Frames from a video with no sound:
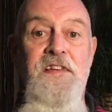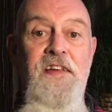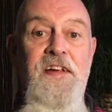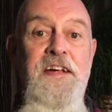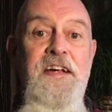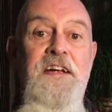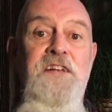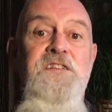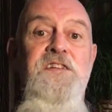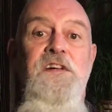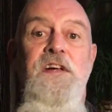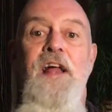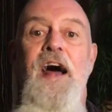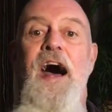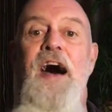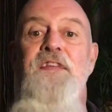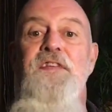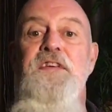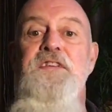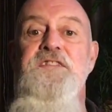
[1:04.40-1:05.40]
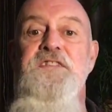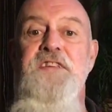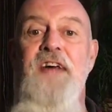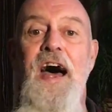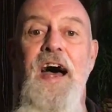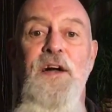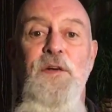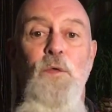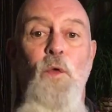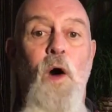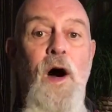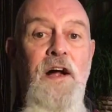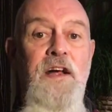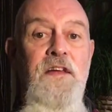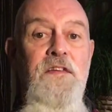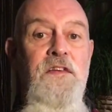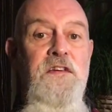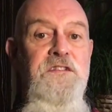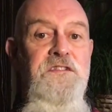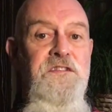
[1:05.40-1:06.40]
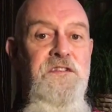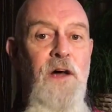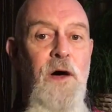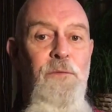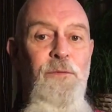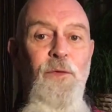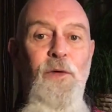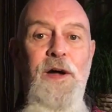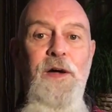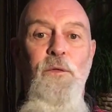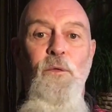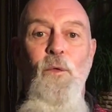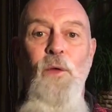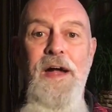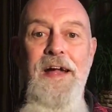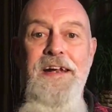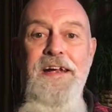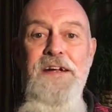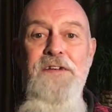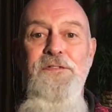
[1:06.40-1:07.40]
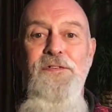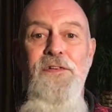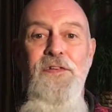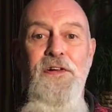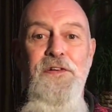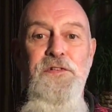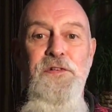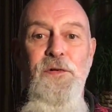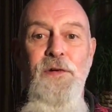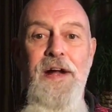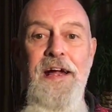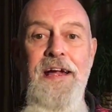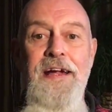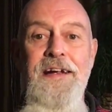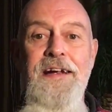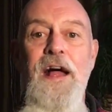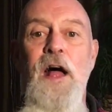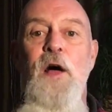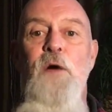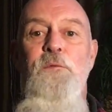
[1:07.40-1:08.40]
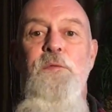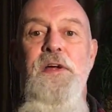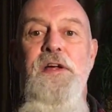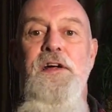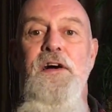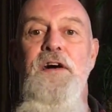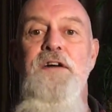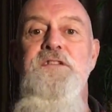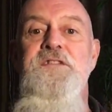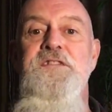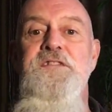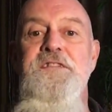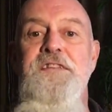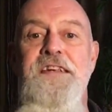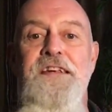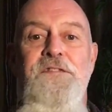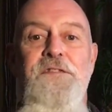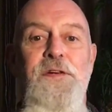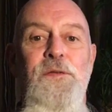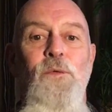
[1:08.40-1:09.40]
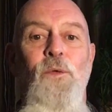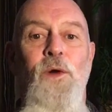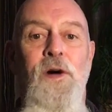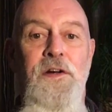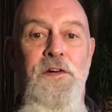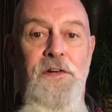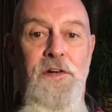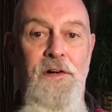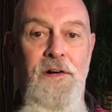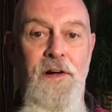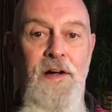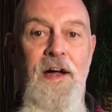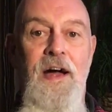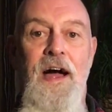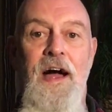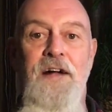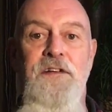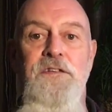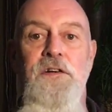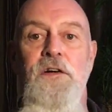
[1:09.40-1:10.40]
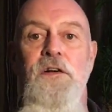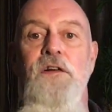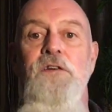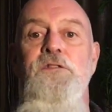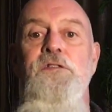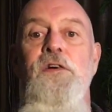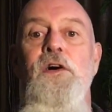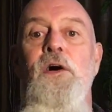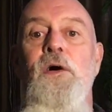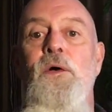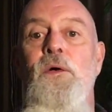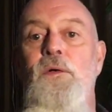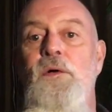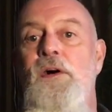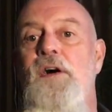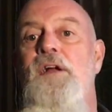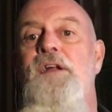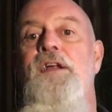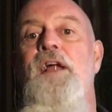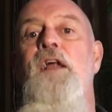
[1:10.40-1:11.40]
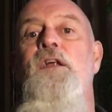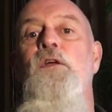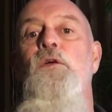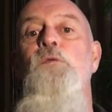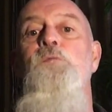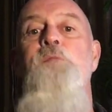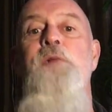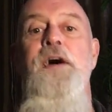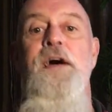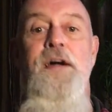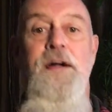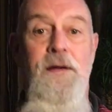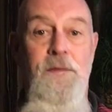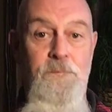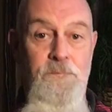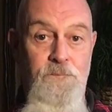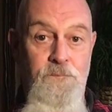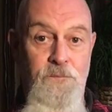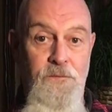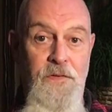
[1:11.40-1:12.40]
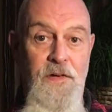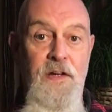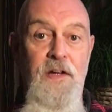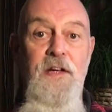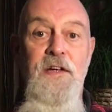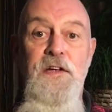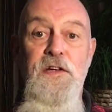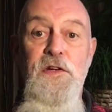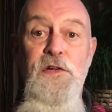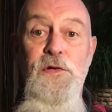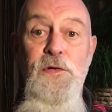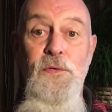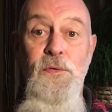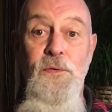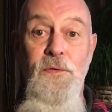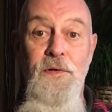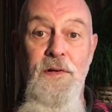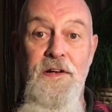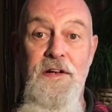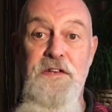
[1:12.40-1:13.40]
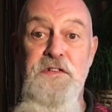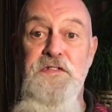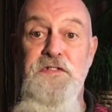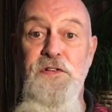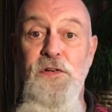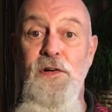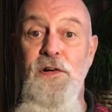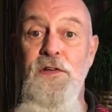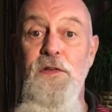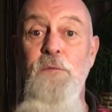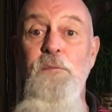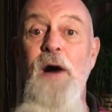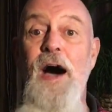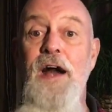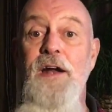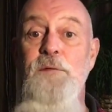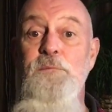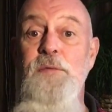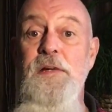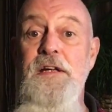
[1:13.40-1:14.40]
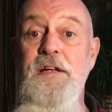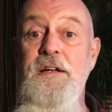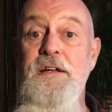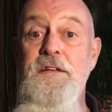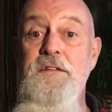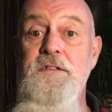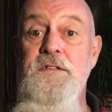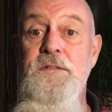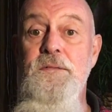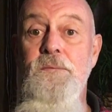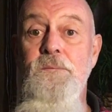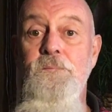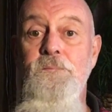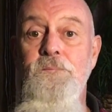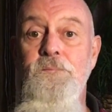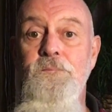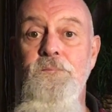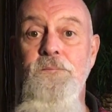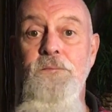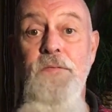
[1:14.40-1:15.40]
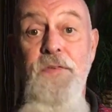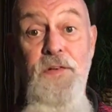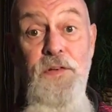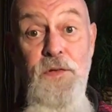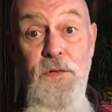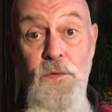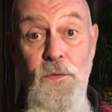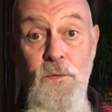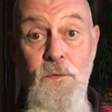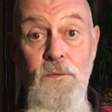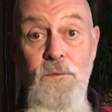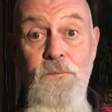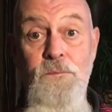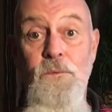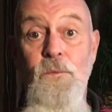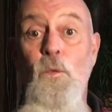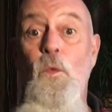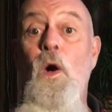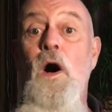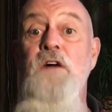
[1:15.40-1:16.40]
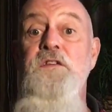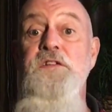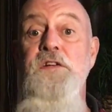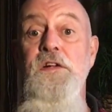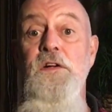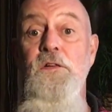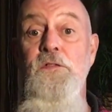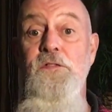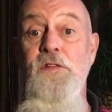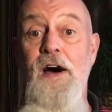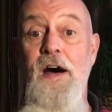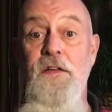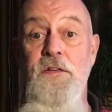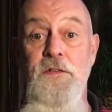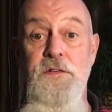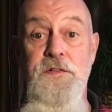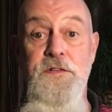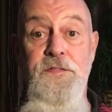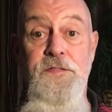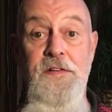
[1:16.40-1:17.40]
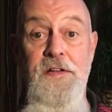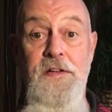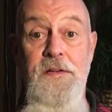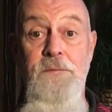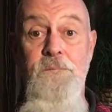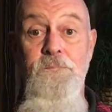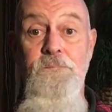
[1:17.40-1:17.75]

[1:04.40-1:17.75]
in the kitchen, on the sidewalk, in the subway, waiting for the train because Stevie Wonder, Hector Lavoe, La Lupe. You stirring the pot of beans. You washing your father's feet.